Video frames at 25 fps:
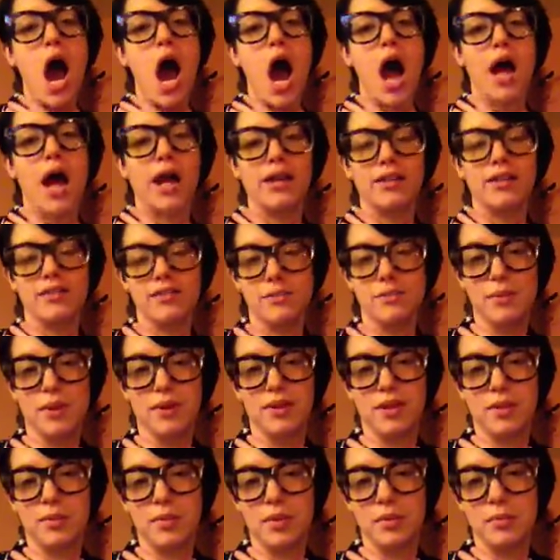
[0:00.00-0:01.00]
I can smell
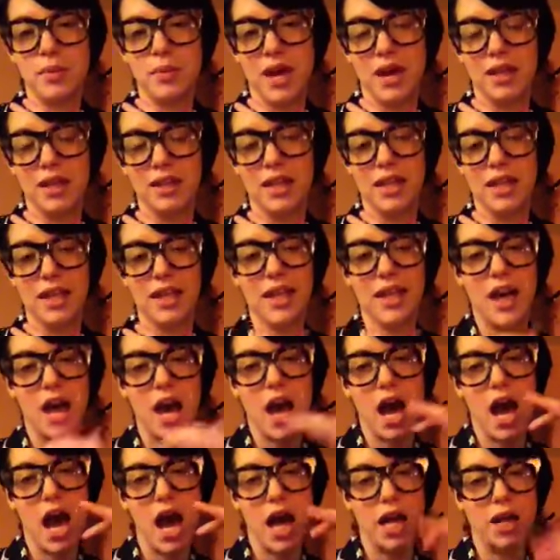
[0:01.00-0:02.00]
them in bed. Like,
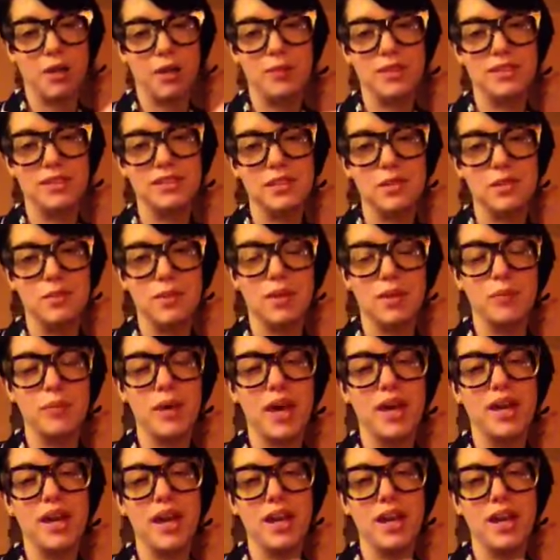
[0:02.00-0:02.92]
I could be sleeping in bed